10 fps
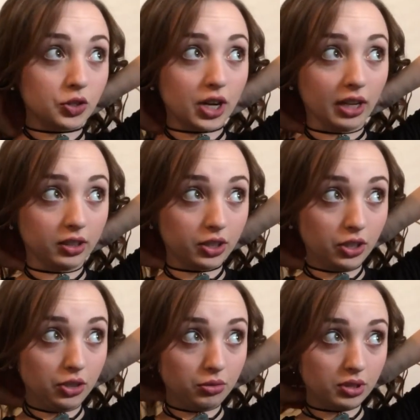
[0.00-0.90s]
I try to look
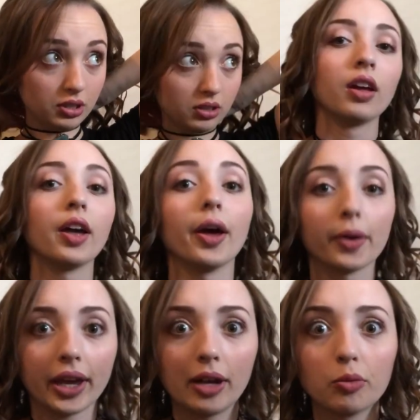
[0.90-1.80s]
cute.
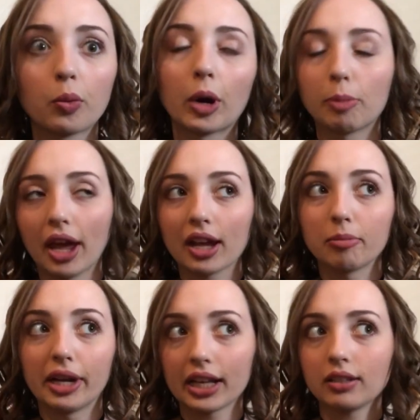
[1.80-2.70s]
Okay, we're back.
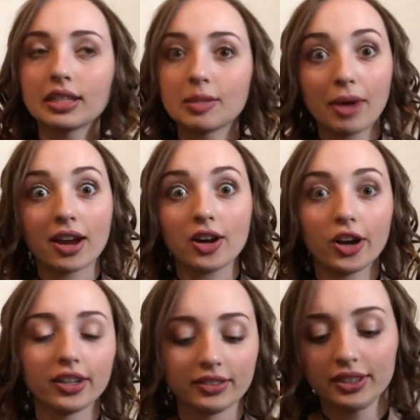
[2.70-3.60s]
My necklace is back
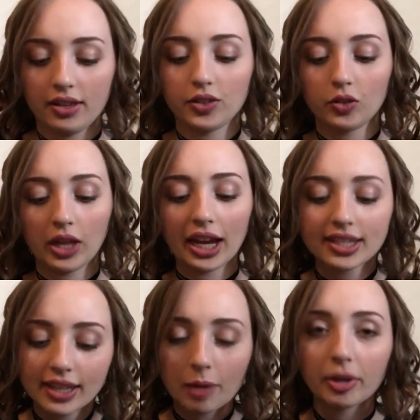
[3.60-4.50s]
on. So like I
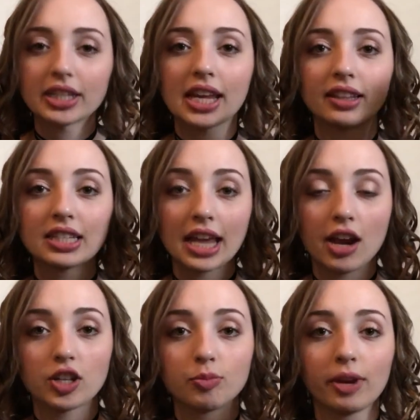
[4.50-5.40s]
said, I'm gonna take this
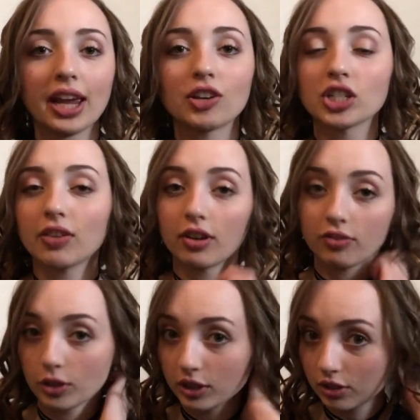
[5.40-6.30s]
hairspray and just give it a
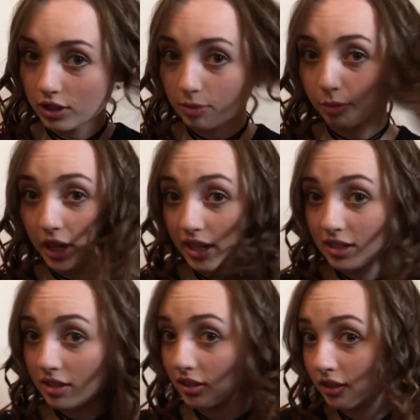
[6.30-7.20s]
few little
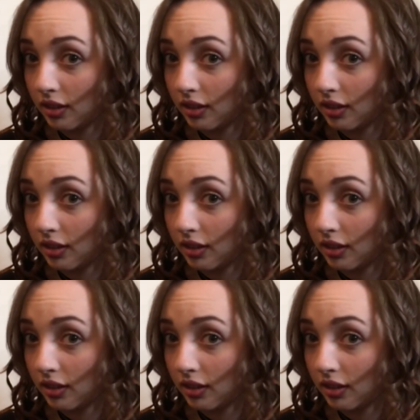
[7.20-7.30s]
spritzes,